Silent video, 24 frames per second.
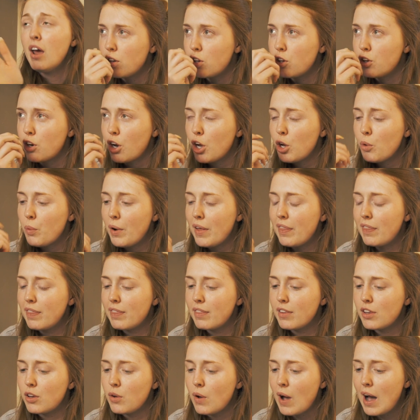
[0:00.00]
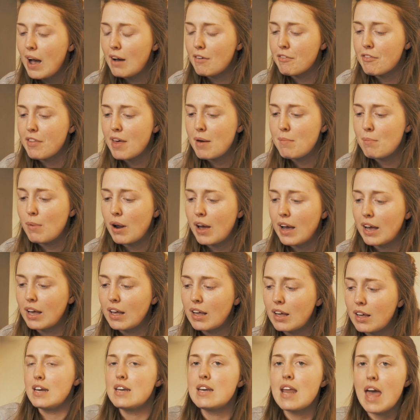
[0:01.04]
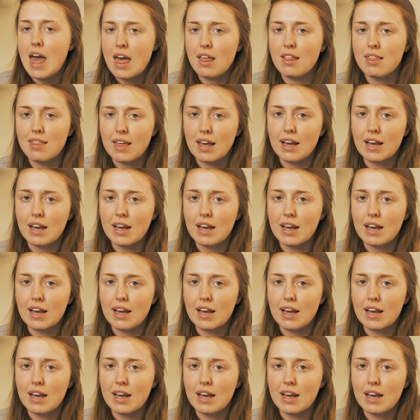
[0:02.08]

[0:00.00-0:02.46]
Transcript: You know when you have them like net